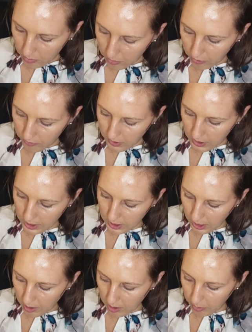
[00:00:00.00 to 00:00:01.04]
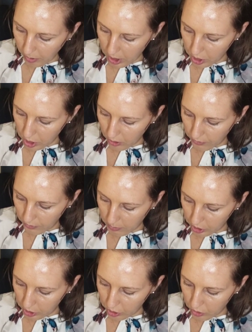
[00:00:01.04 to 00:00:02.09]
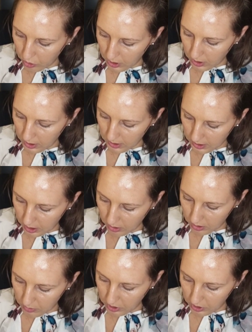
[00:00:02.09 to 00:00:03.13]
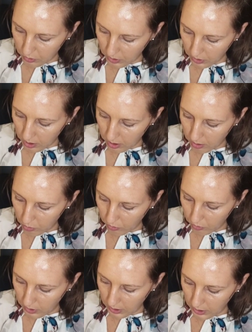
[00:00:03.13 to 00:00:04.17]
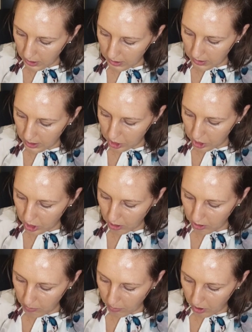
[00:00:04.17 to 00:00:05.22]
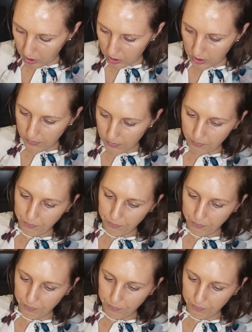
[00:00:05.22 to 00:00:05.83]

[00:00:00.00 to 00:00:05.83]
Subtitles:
preventing high pressure from extruding the seals between the moving and stationary parts.